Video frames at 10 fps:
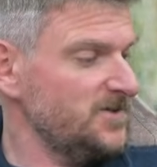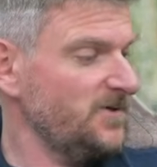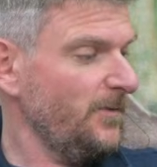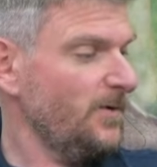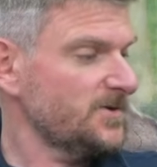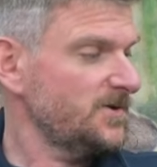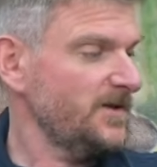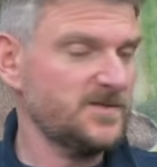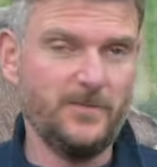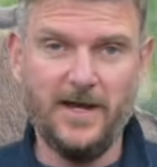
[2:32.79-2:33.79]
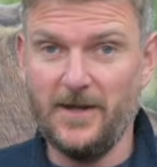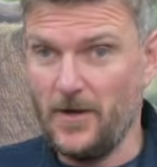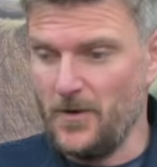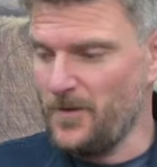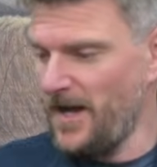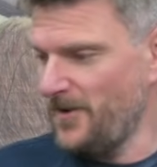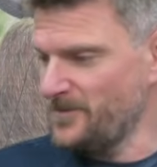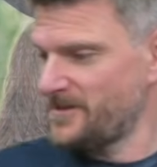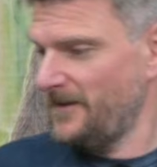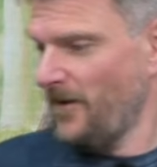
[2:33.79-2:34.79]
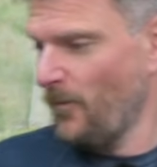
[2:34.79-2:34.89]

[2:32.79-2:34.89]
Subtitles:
Do we want all this speed? Who knows?